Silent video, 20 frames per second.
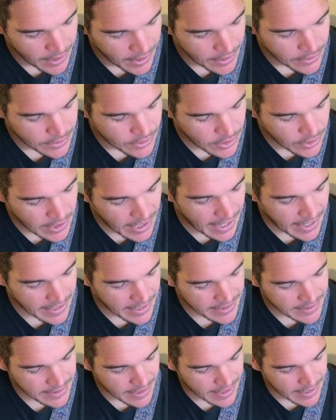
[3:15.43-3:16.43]
So yeah,
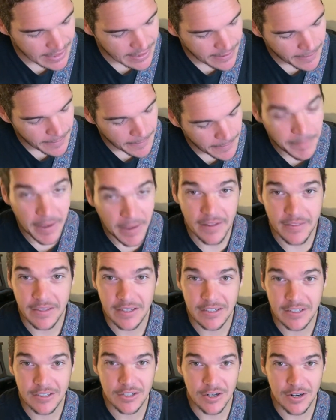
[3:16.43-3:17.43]
it's like on the
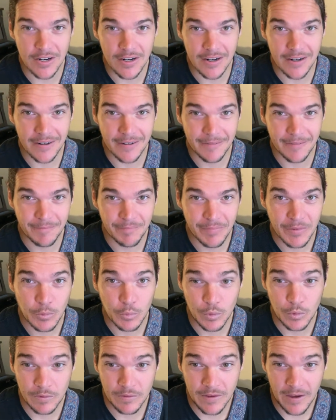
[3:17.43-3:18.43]
guitar,
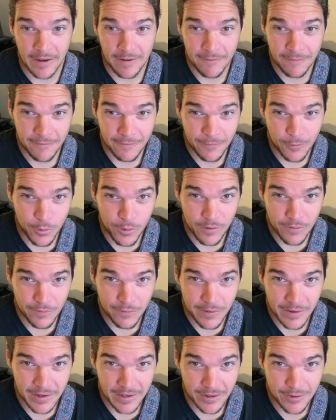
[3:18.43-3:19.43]
we've got 4
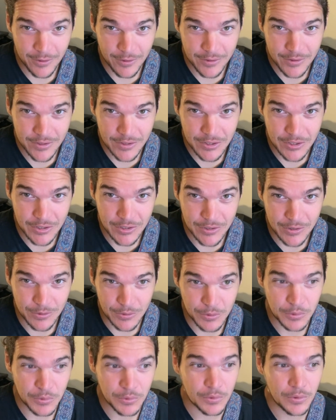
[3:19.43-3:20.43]
fingers to
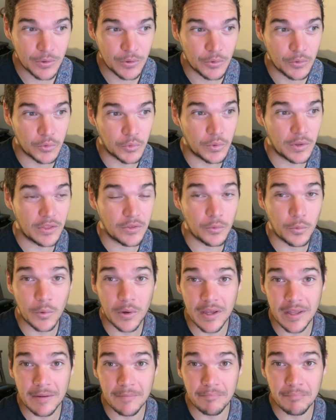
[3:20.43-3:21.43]
do with
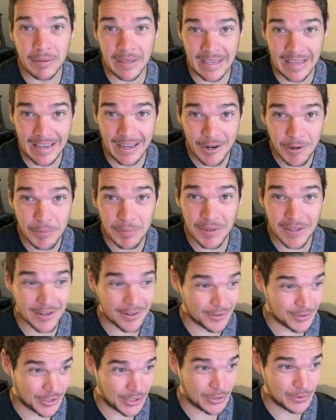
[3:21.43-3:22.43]
what piano
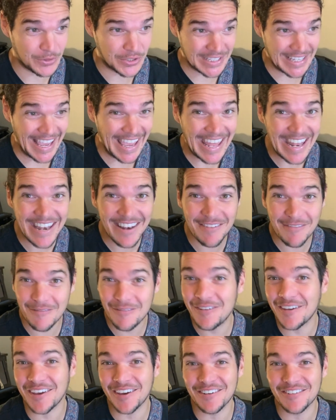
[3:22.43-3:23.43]
players use 10
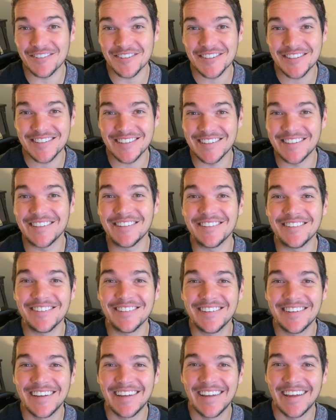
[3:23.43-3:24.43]
fingers to do.
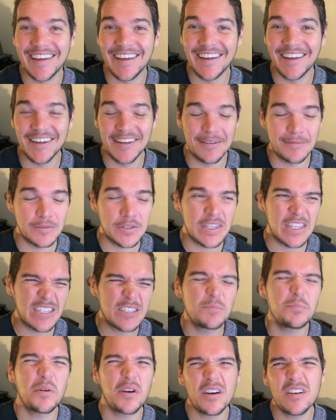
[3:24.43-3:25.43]
So that's
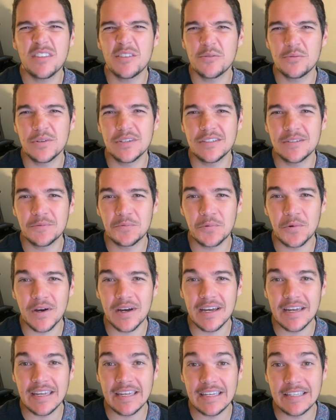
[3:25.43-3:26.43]
part of the reason
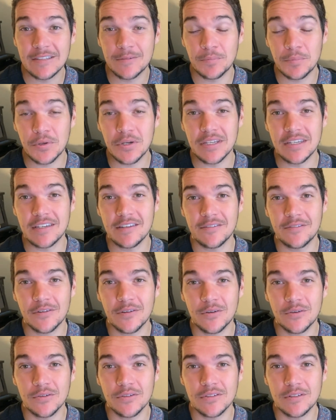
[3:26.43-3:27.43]
why it's pretty
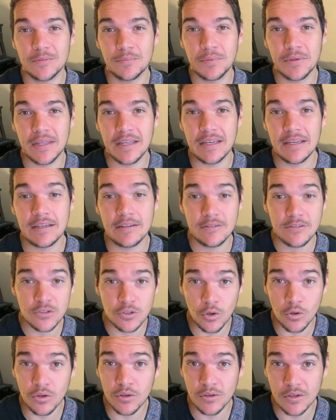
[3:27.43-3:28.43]
difficult to play
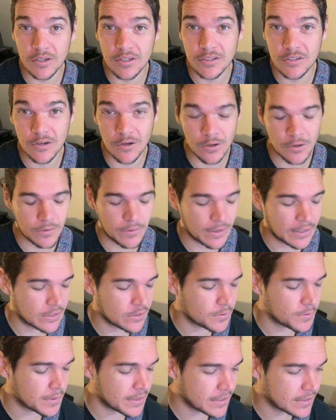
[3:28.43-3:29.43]
solo guitar
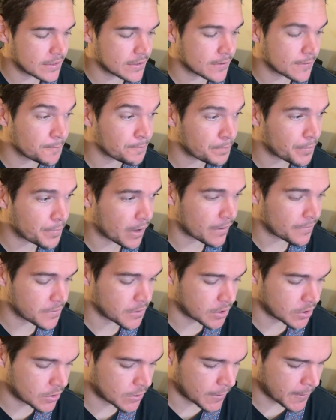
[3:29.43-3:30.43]
arrangements on the
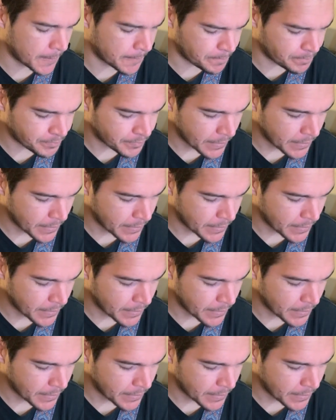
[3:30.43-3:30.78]
guitar.